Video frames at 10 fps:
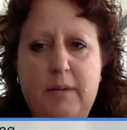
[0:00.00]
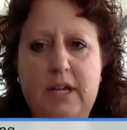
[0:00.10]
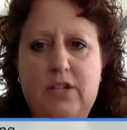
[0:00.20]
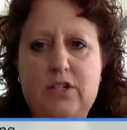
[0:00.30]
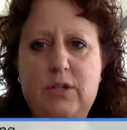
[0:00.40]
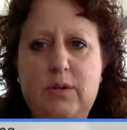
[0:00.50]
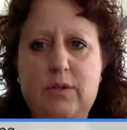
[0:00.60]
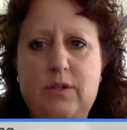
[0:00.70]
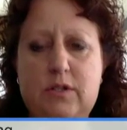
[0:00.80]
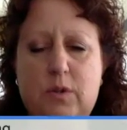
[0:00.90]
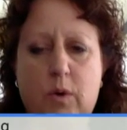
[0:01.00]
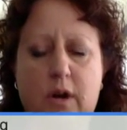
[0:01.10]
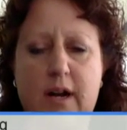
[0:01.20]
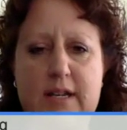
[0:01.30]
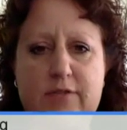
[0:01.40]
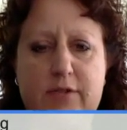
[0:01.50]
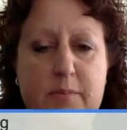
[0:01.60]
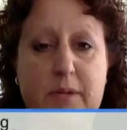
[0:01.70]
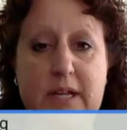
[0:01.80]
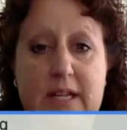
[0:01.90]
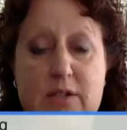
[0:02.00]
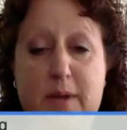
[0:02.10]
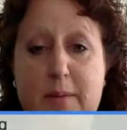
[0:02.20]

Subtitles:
each students to work on a different piece or